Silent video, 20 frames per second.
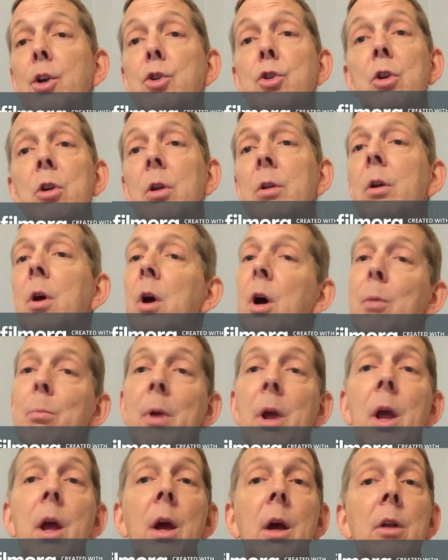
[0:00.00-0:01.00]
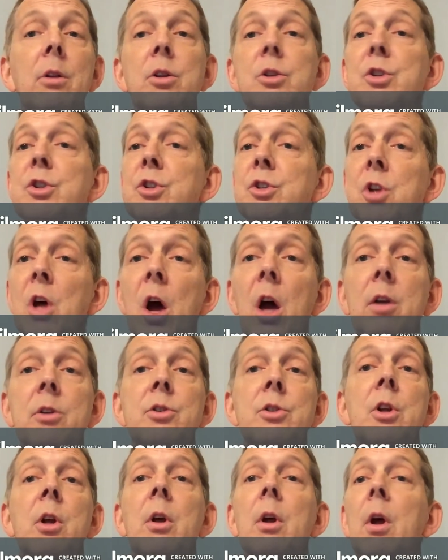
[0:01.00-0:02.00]
You can, oh man, this
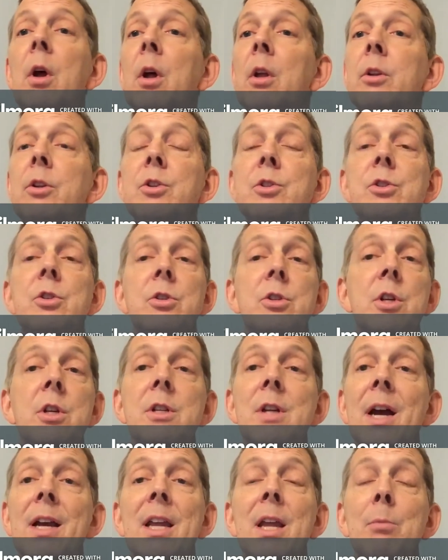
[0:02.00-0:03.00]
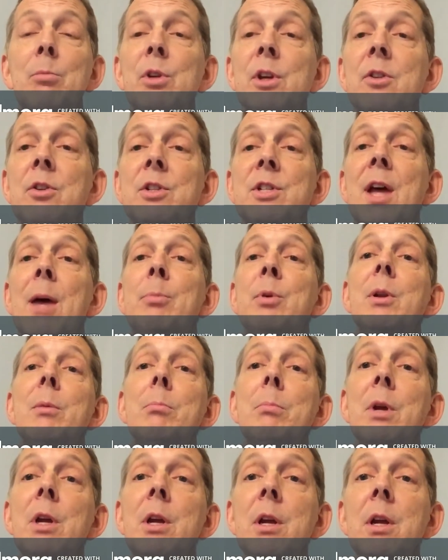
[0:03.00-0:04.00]
sucks. This disease, I can't believe this happened
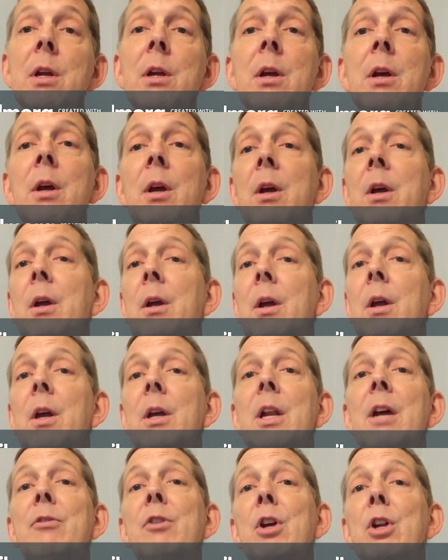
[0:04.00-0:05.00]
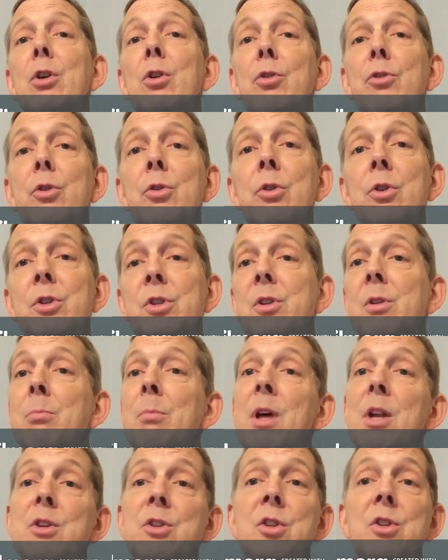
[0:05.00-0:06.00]
to me, and I've got to go through this, and the
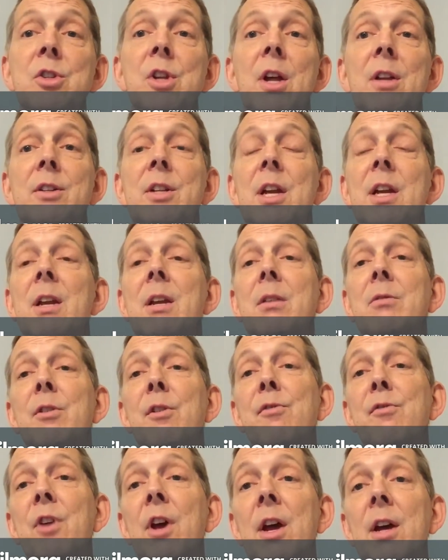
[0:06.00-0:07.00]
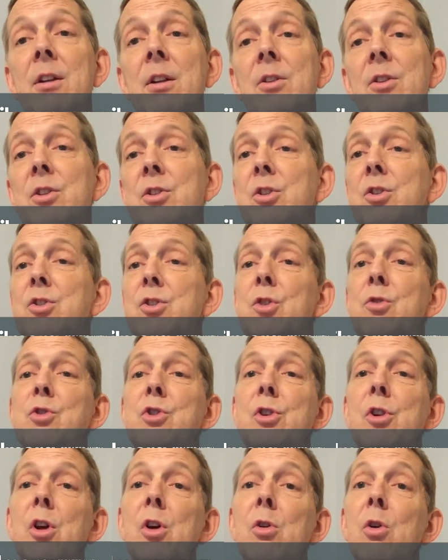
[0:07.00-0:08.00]
medicine's not taking effect, and this is so
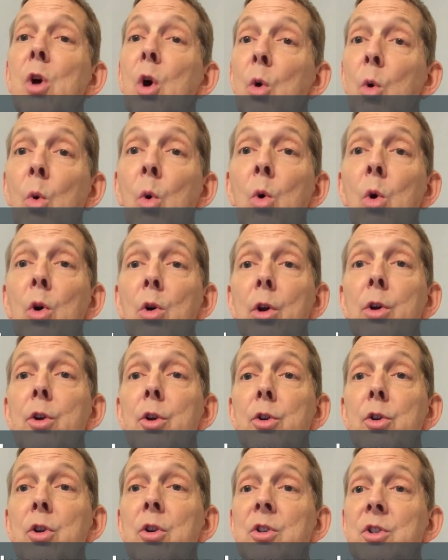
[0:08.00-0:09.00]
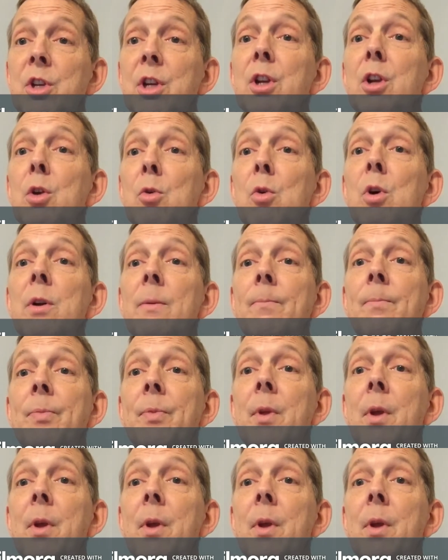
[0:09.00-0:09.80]
slow. Or you can say, you know what?